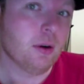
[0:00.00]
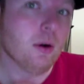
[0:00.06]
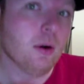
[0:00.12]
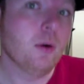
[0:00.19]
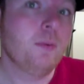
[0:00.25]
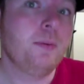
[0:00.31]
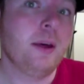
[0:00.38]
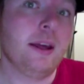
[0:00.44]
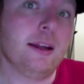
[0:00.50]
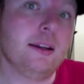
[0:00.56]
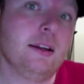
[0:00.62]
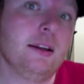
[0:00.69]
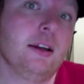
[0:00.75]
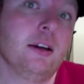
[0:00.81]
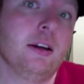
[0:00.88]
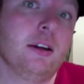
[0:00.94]

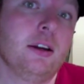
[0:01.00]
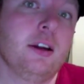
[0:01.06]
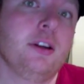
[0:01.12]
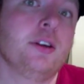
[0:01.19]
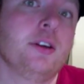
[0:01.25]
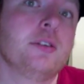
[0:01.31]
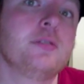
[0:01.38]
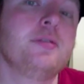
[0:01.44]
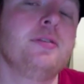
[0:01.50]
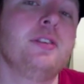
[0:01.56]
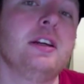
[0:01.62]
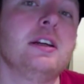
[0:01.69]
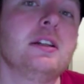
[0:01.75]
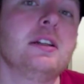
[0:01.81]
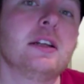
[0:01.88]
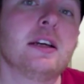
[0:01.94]
opinion and your
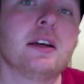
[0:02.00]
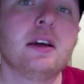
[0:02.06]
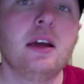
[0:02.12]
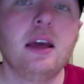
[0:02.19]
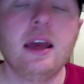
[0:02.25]
feeling,